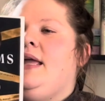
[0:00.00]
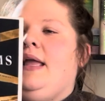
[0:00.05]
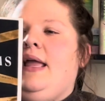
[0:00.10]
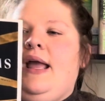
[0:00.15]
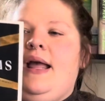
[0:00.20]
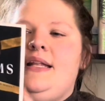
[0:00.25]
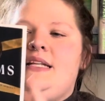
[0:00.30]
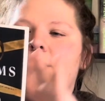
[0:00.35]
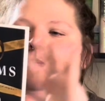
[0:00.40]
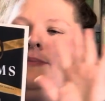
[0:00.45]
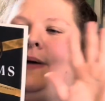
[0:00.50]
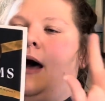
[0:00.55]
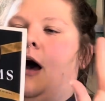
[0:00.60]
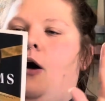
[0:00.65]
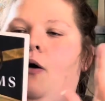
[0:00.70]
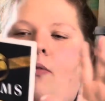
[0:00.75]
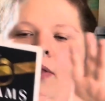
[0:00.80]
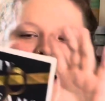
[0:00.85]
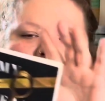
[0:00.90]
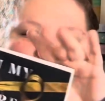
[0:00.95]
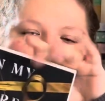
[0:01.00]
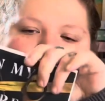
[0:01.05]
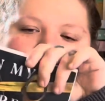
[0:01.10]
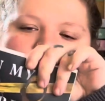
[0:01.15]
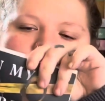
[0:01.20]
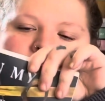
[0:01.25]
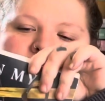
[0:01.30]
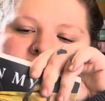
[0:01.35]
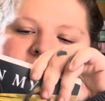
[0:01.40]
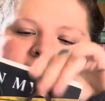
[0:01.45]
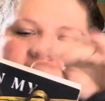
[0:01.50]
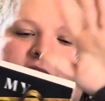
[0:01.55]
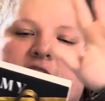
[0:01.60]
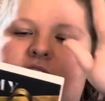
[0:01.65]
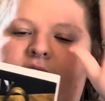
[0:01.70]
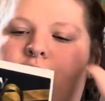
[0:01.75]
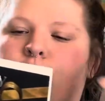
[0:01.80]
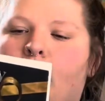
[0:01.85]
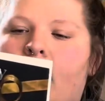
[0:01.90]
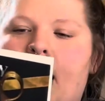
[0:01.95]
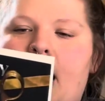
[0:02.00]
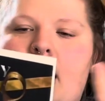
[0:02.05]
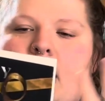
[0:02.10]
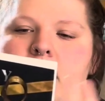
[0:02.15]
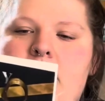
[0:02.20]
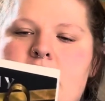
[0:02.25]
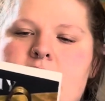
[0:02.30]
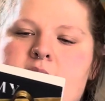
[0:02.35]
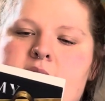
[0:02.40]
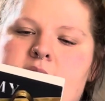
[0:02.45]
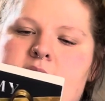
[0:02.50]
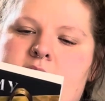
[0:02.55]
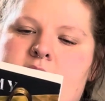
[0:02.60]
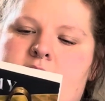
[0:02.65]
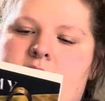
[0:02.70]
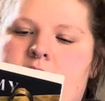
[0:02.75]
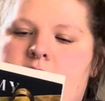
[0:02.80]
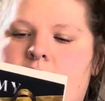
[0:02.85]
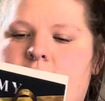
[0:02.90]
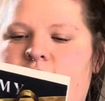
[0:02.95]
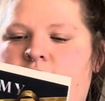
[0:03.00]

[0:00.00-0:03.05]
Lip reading: It's about like 6 friends